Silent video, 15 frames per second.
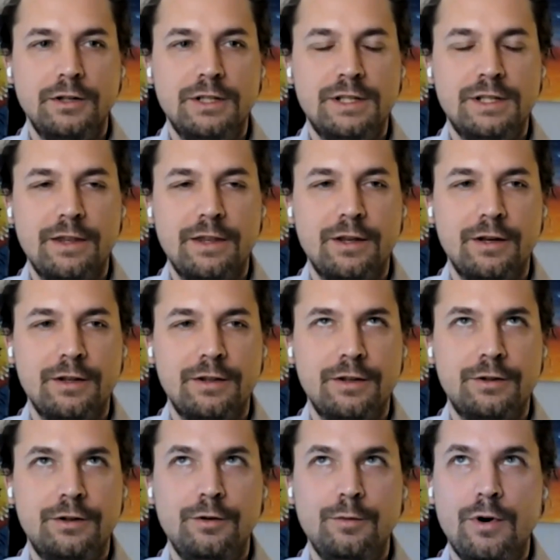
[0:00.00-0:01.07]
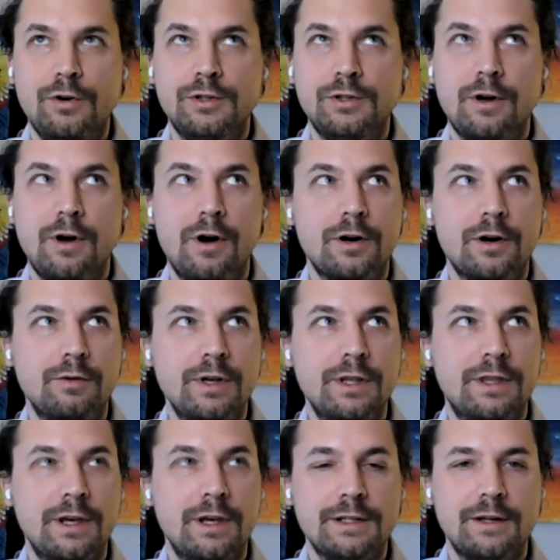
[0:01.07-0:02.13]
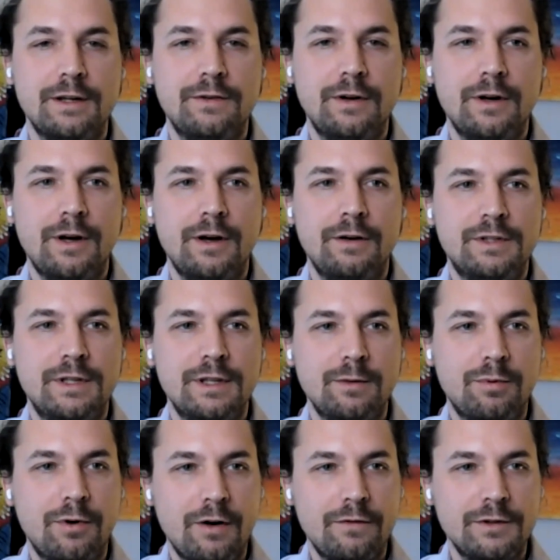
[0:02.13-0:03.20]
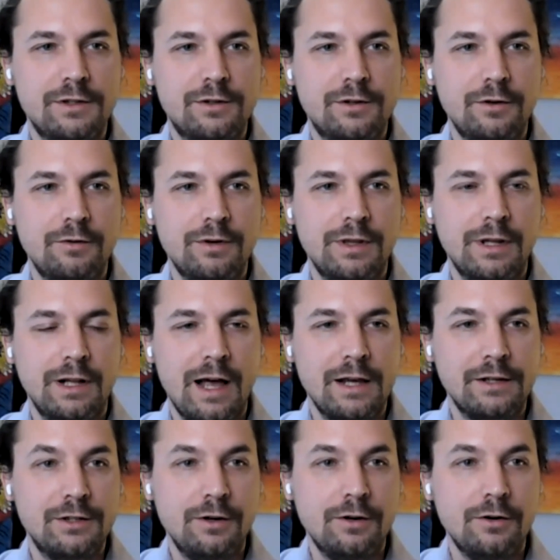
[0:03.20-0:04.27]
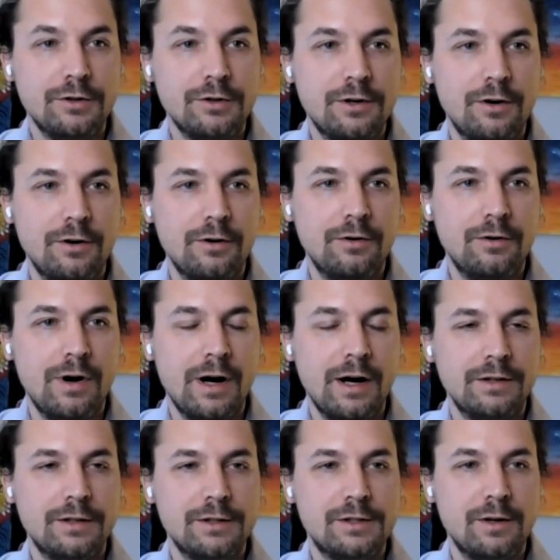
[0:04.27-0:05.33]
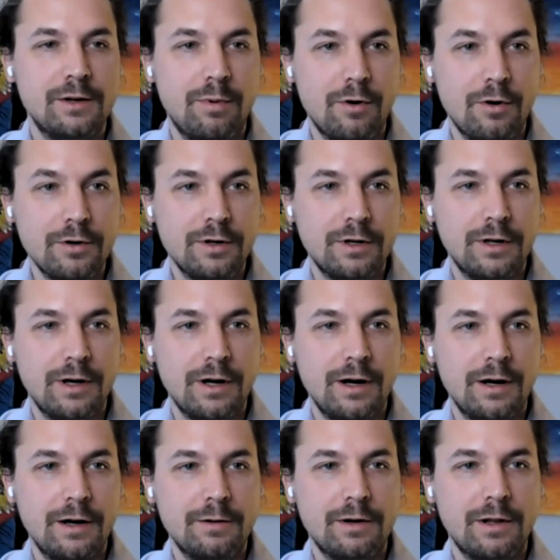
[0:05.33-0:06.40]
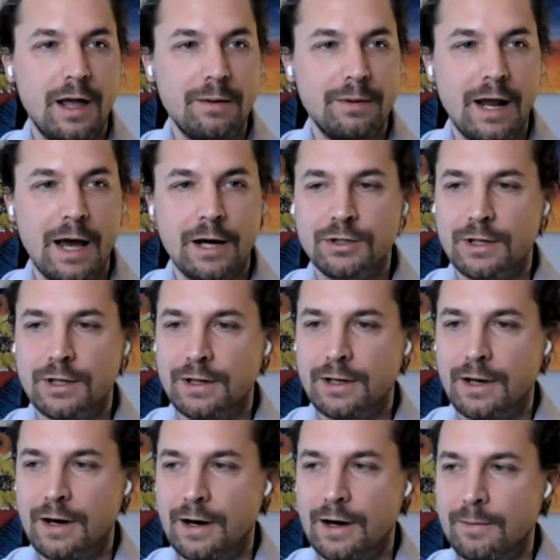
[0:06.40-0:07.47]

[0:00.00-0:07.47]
I'll just add that the two most concrete things that I've seen the province do in the last year or so to support climate action.